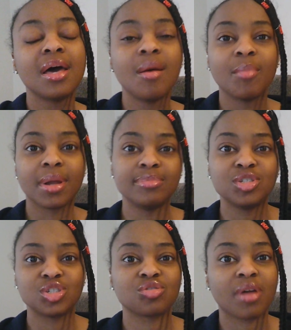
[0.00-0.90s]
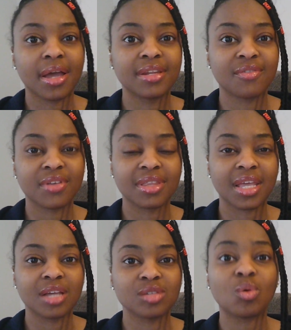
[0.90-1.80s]
but I'm just trying different
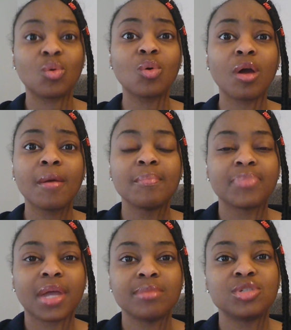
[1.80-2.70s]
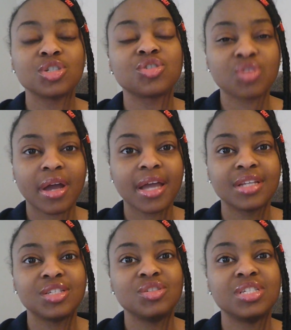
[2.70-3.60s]
things. Or I'm just trying
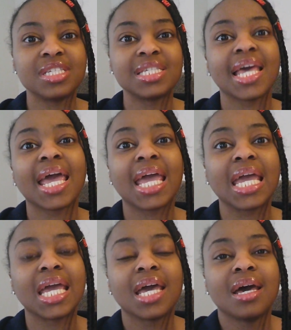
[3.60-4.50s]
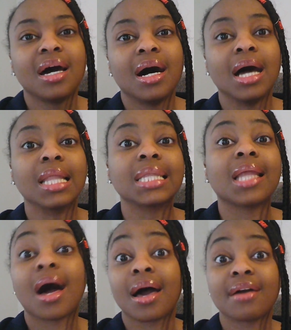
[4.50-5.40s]
to stay
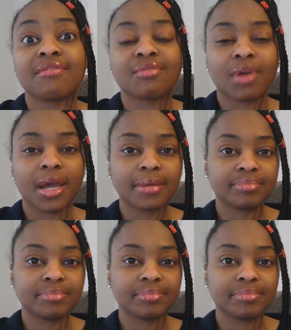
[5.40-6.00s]
alive, right?